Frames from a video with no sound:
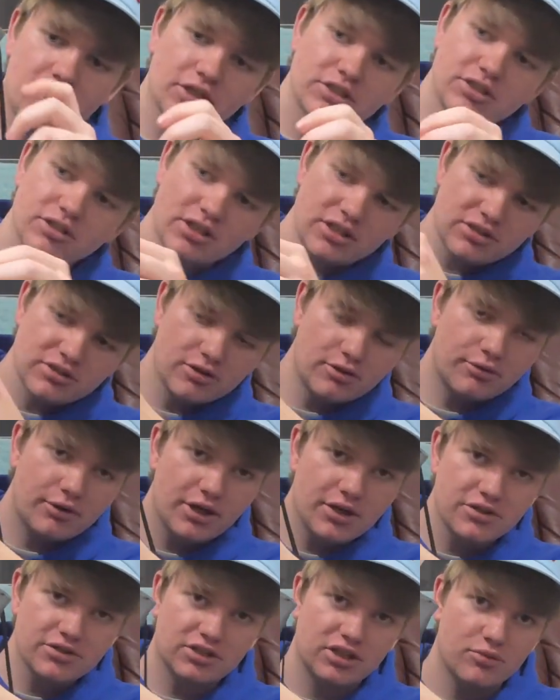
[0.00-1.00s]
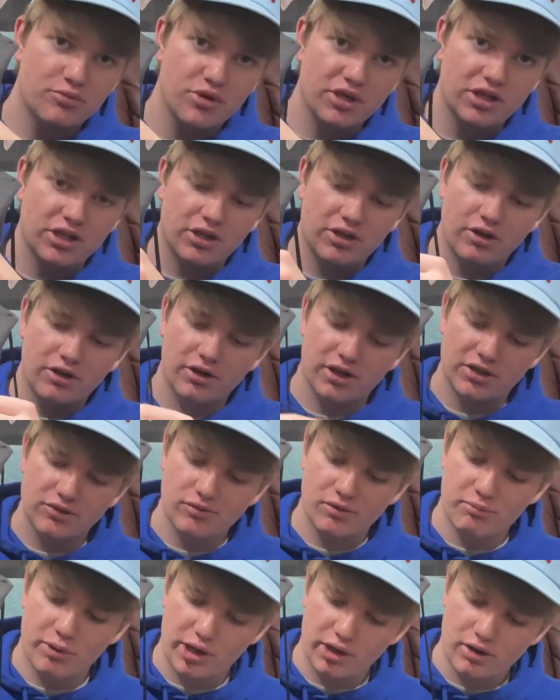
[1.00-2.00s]
get to these little rings in a minute here. That's
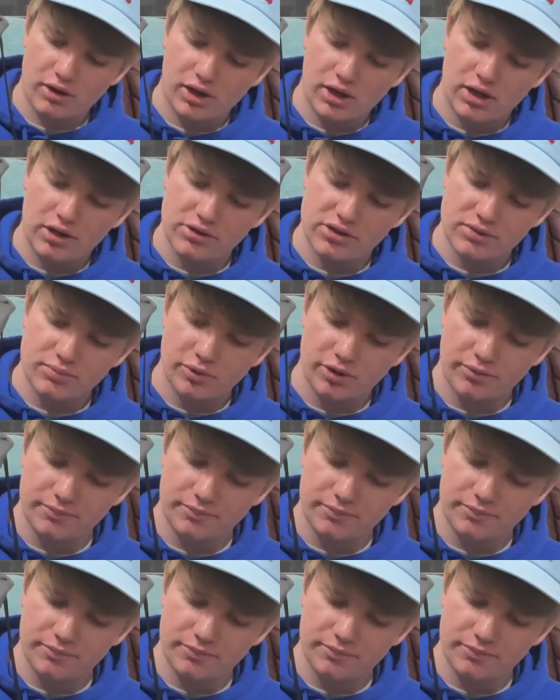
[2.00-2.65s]
one of my cons,